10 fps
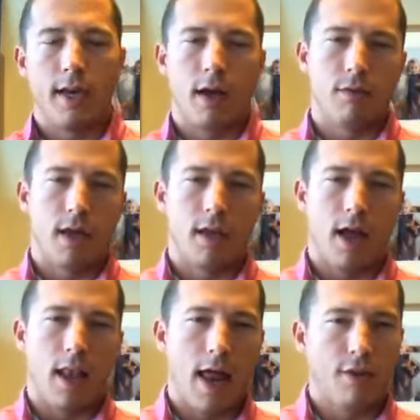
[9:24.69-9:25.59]
now
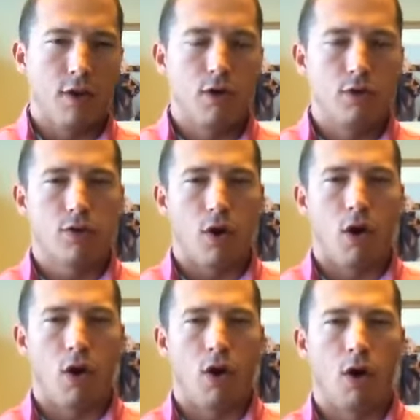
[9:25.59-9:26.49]
a lot of those
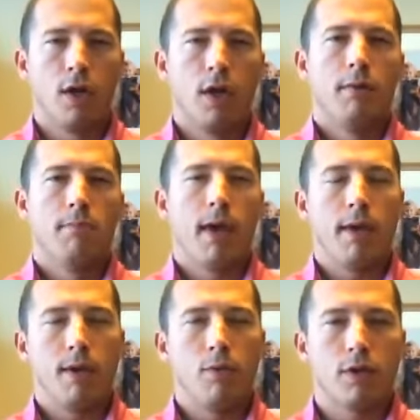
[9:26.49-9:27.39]
are
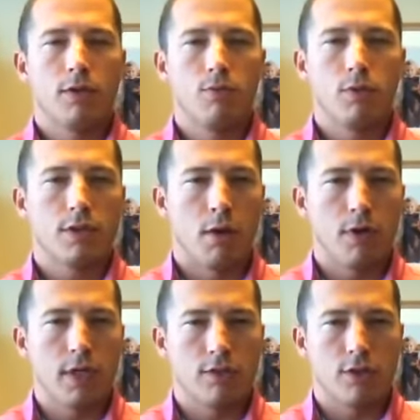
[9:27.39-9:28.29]
maybe what some
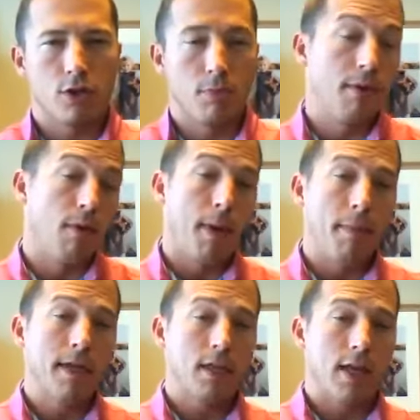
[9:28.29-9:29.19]
would consider to be
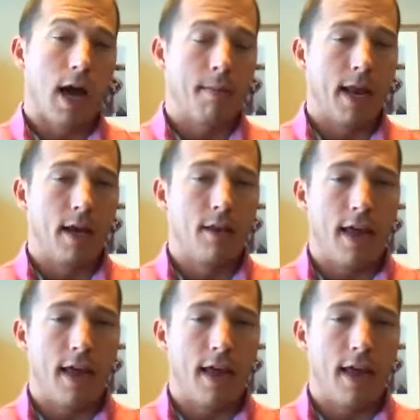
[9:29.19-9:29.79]
Republican dominated.